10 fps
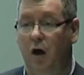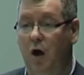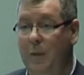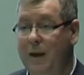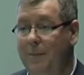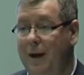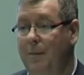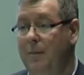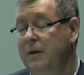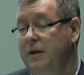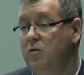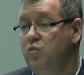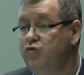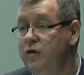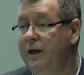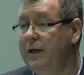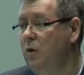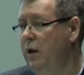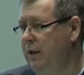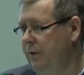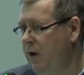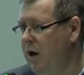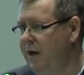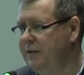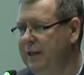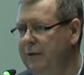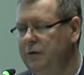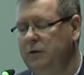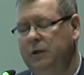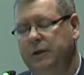Are we about really working at the highest level